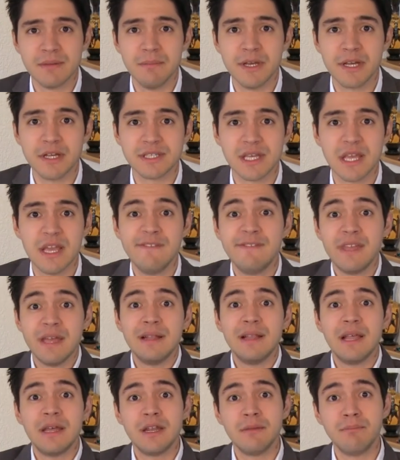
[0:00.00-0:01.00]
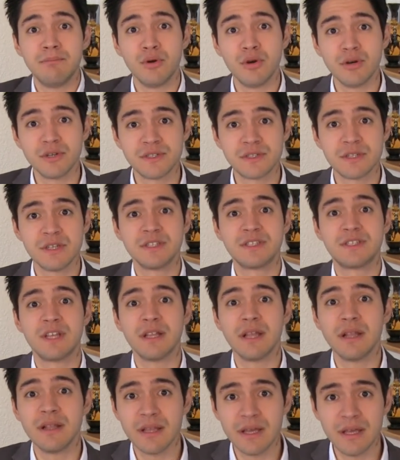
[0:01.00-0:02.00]
because if they let it burst
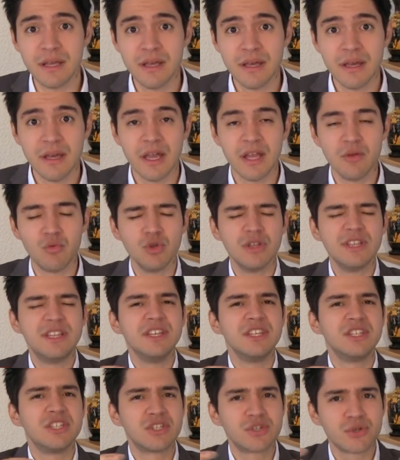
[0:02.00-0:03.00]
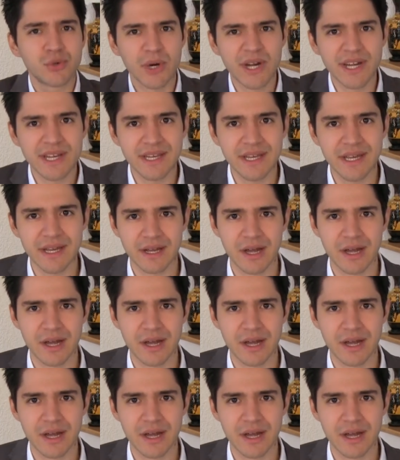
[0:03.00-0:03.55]
suddenly, it would destroy the